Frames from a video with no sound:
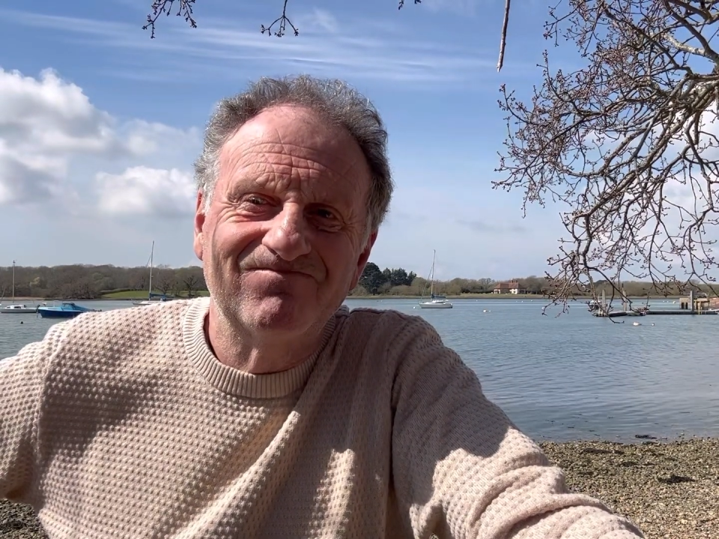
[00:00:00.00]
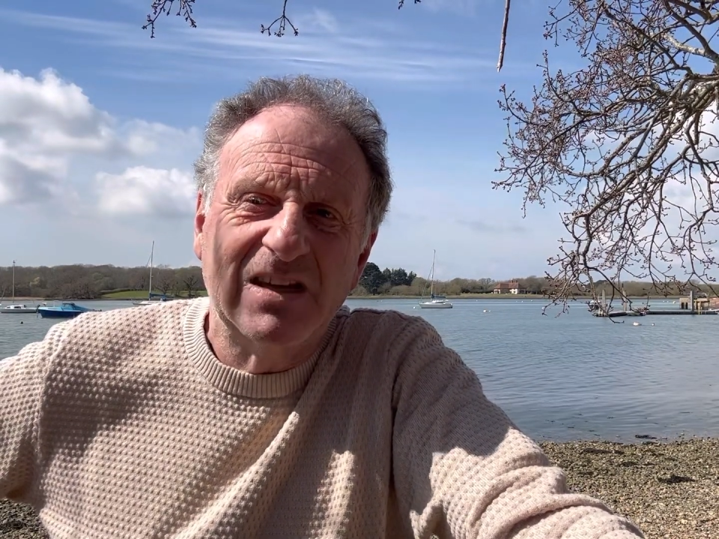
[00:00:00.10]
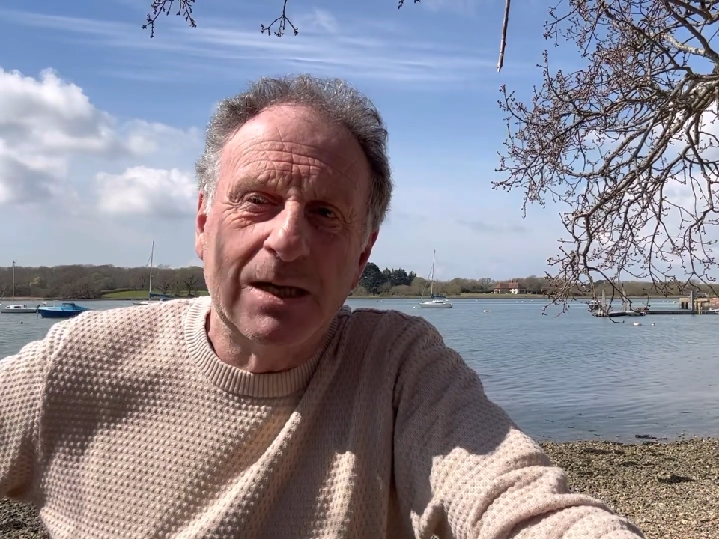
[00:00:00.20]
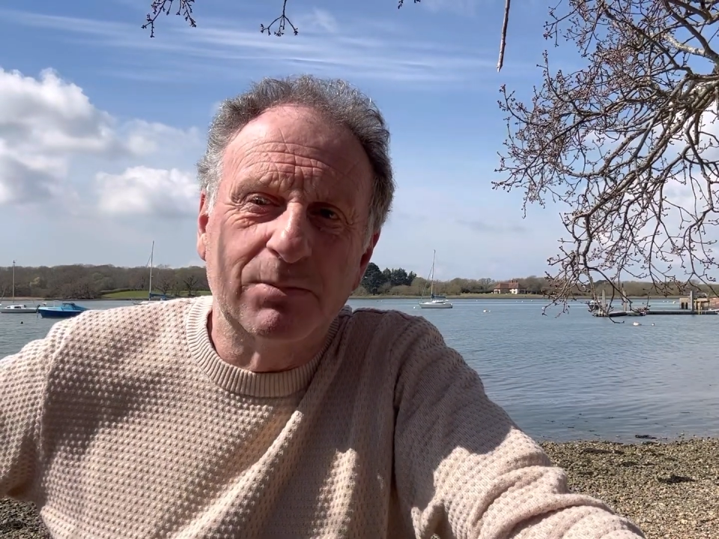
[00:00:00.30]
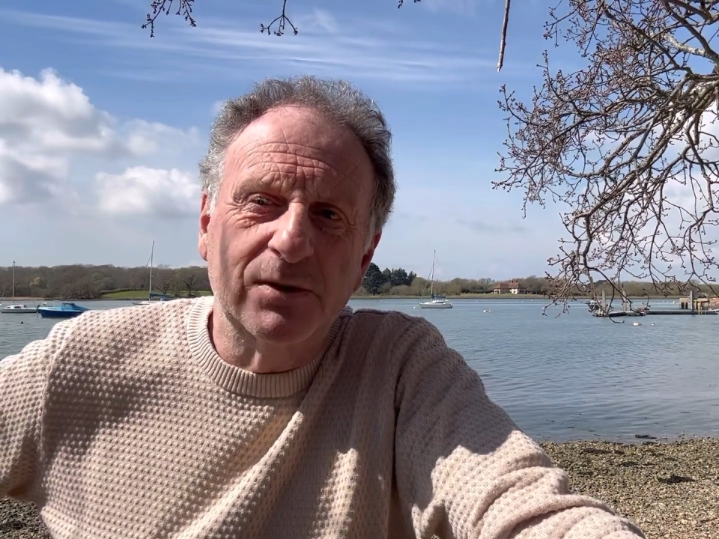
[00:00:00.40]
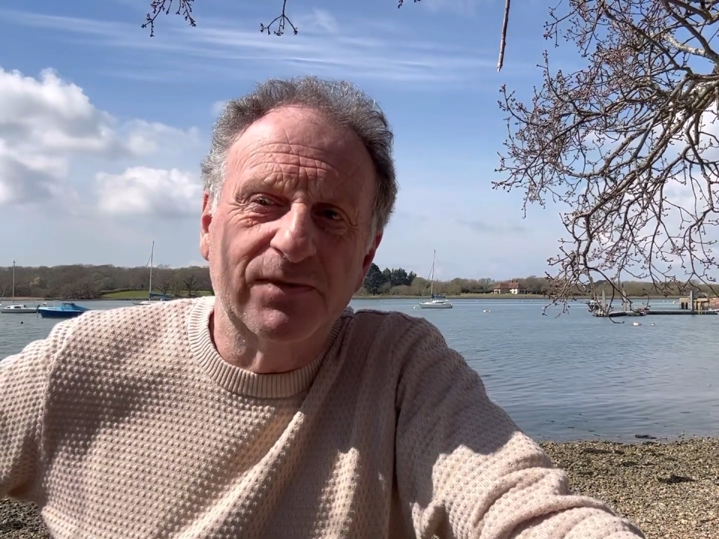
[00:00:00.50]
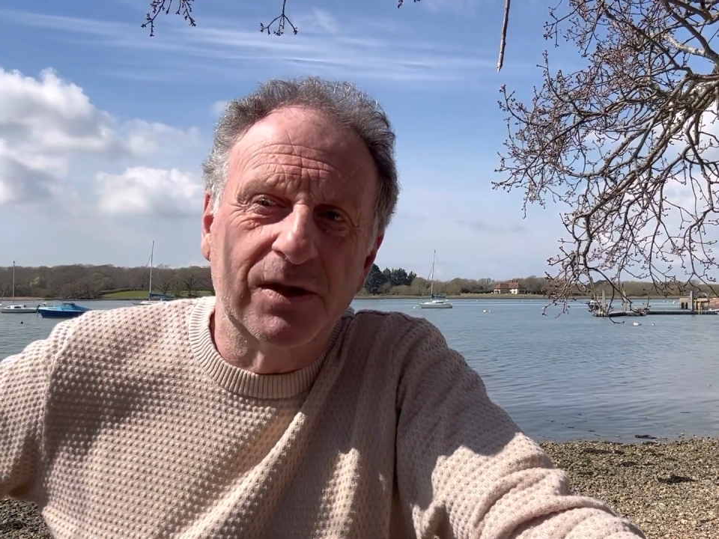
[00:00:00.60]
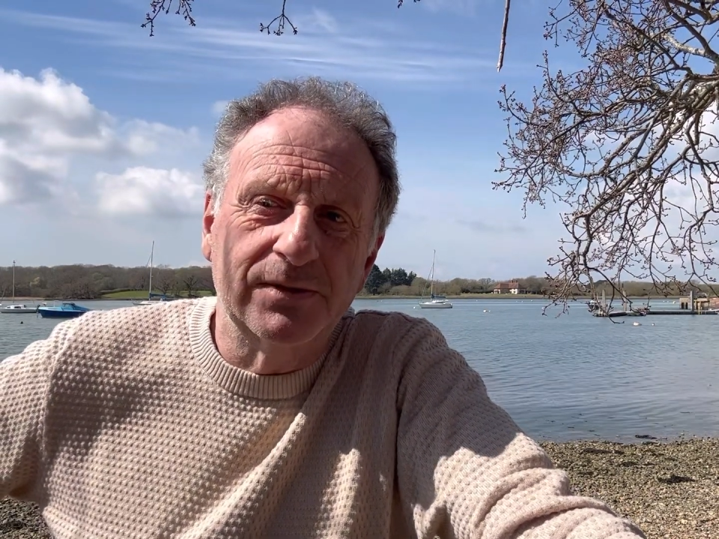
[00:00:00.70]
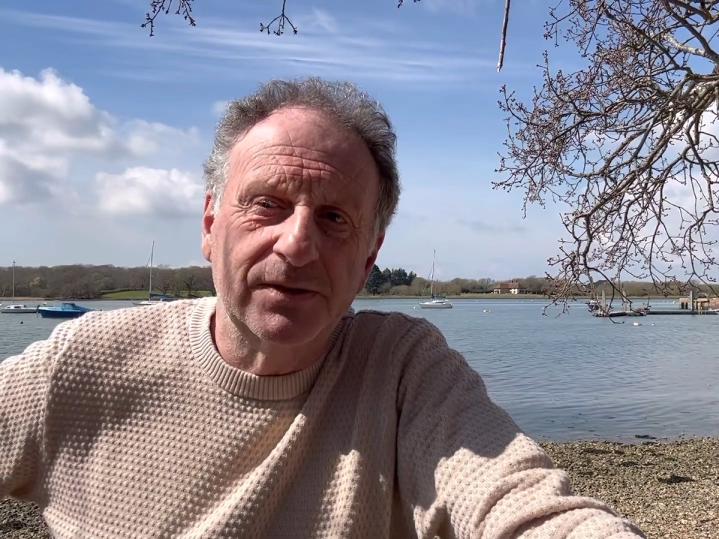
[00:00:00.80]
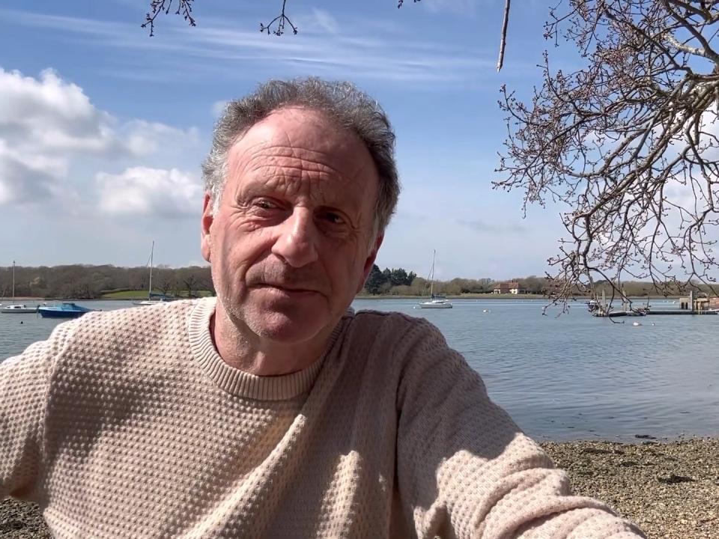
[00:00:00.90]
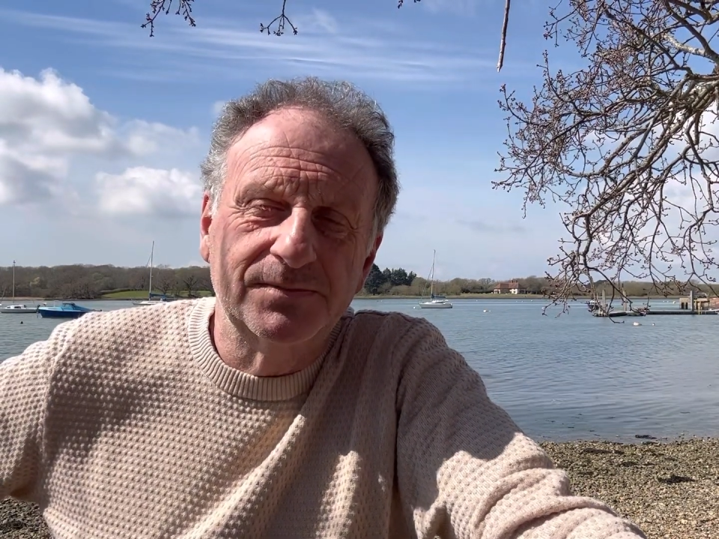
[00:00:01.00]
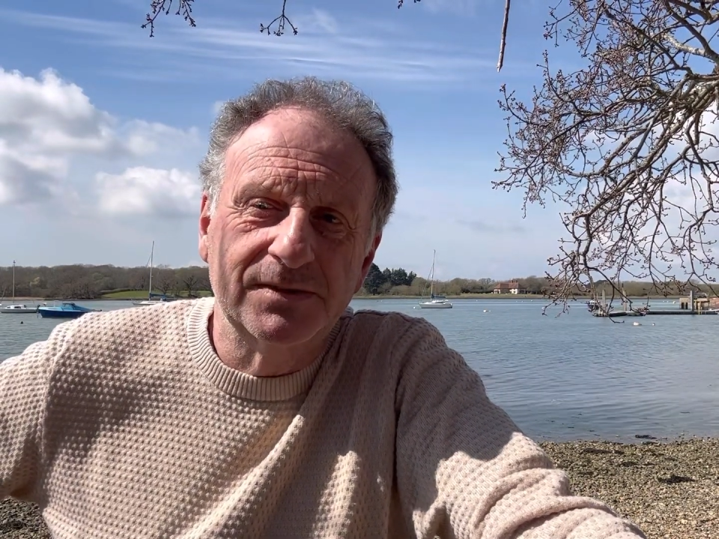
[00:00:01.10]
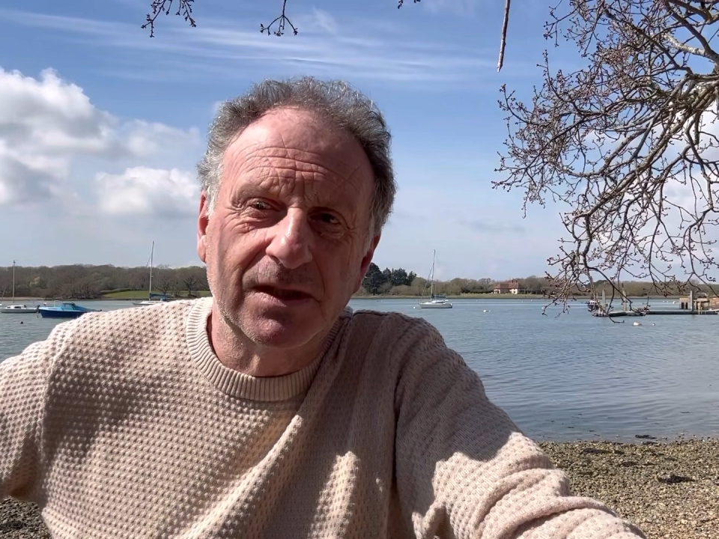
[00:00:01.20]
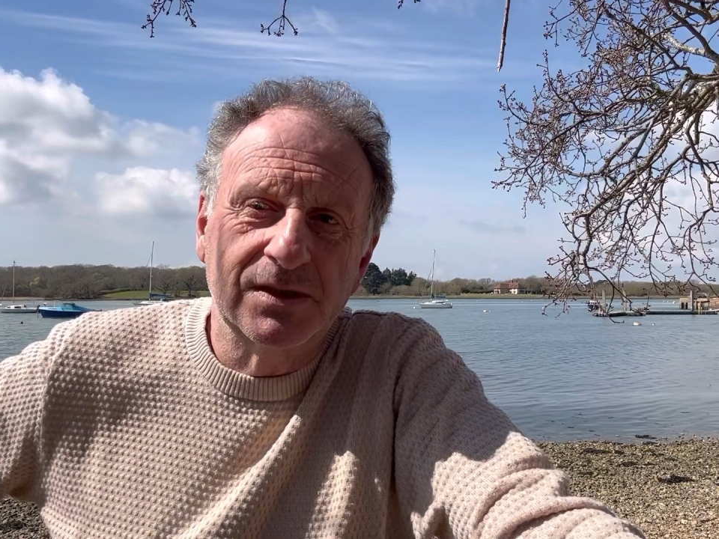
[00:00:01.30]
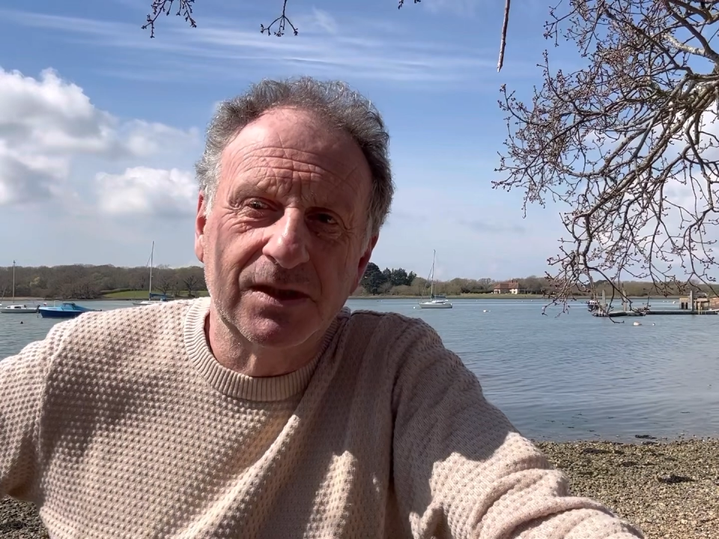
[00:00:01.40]
8.5
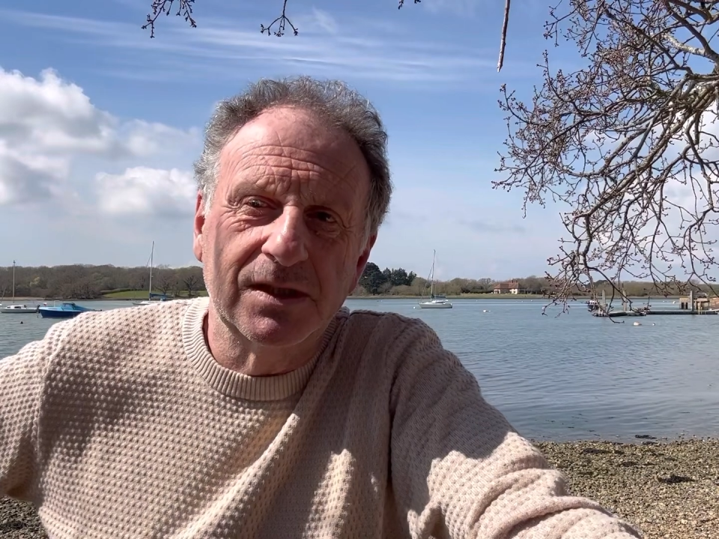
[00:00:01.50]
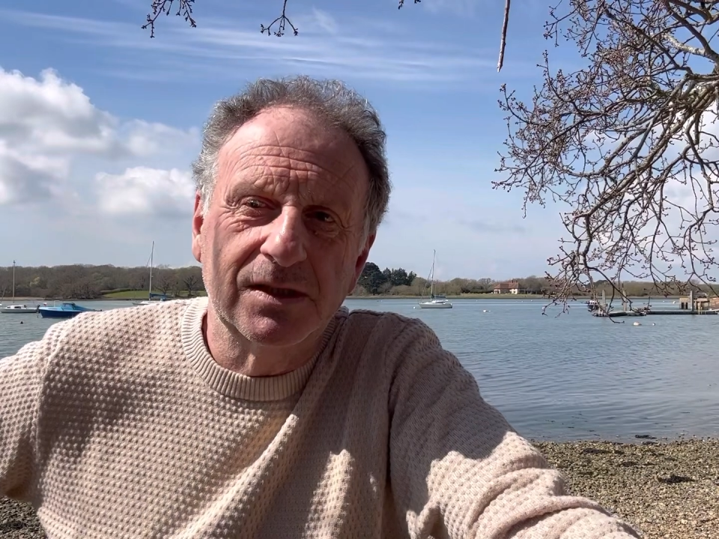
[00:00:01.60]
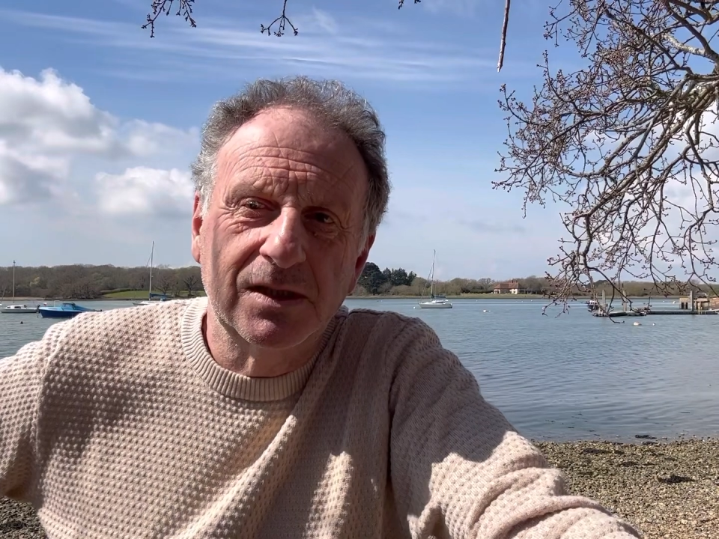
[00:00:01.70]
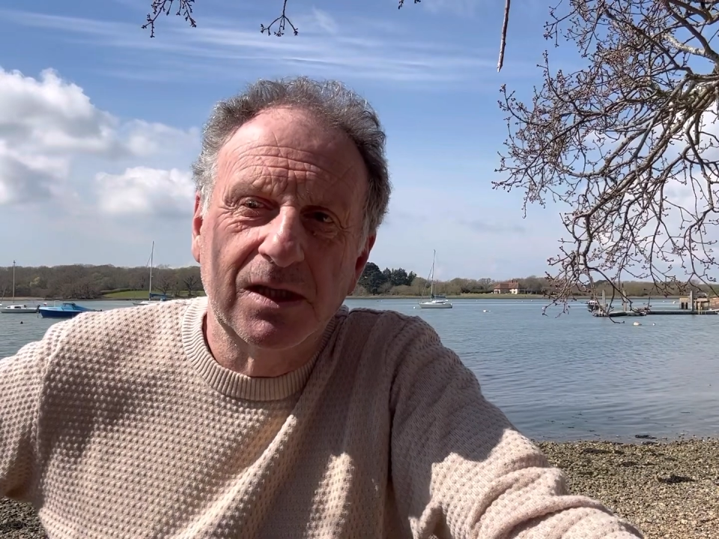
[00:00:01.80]
i think